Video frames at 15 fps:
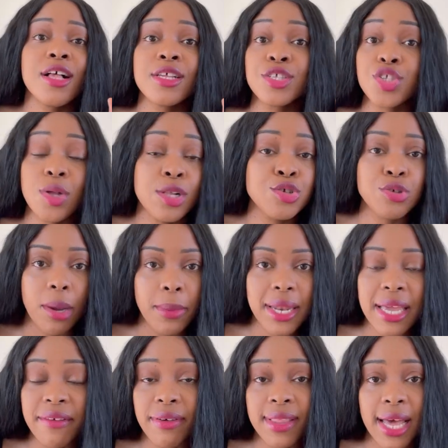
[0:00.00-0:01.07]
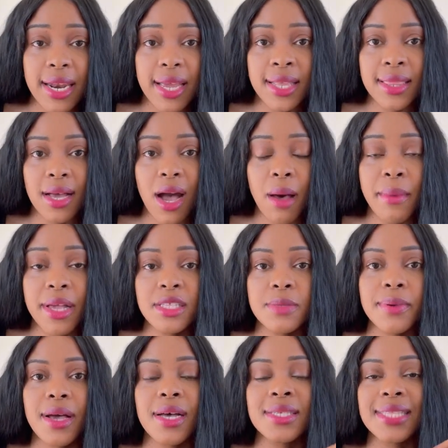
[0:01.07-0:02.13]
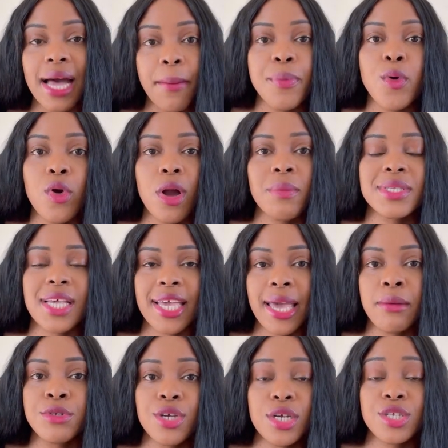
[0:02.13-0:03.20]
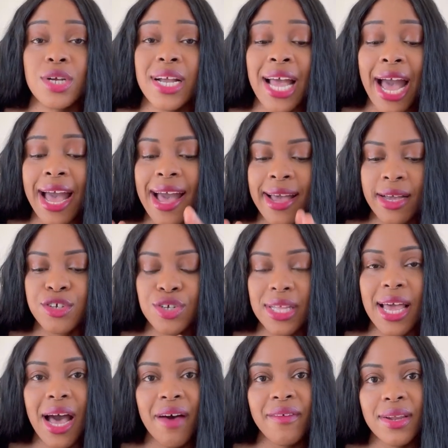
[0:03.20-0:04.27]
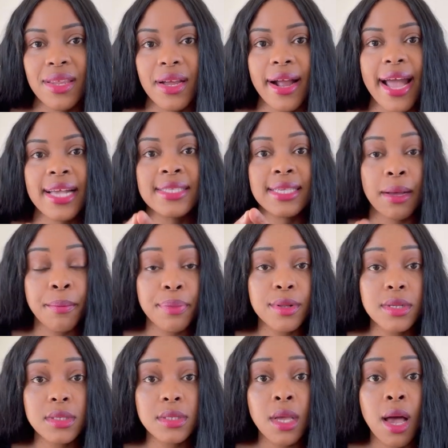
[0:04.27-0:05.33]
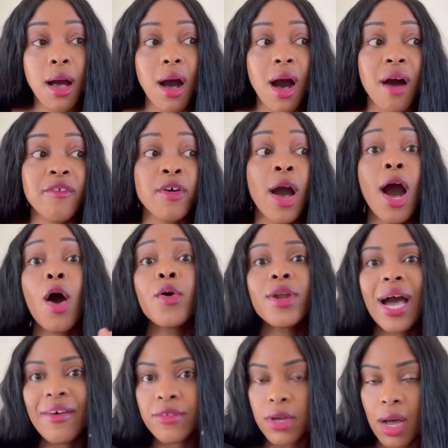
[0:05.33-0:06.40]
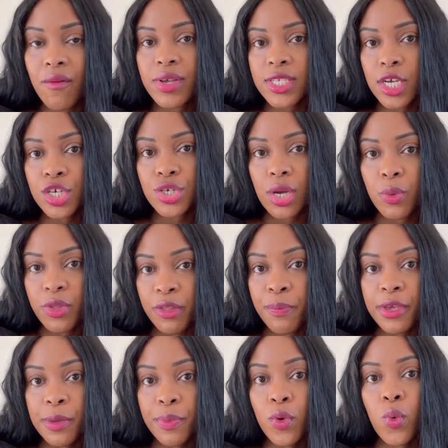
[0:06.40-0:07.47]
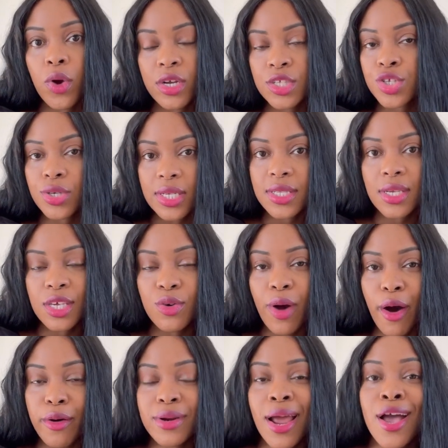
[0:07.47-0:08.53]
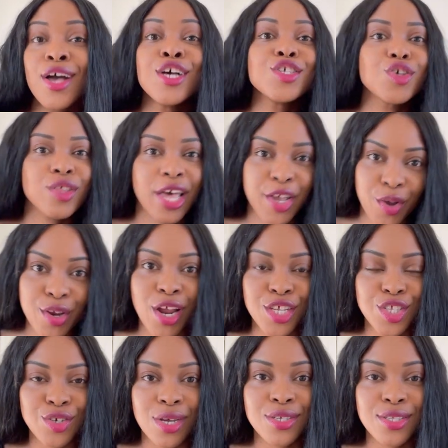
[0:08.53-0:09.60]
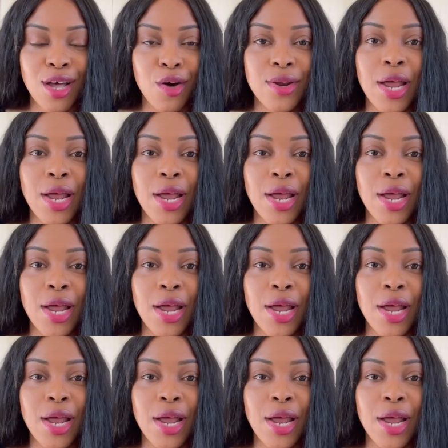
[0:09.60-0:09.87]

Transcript: So I'll drop the link for that in the comments, because that program is a game changer. I actually have in there examples of how to have the conversation with the people who are stressing you out so that you're not stressed out.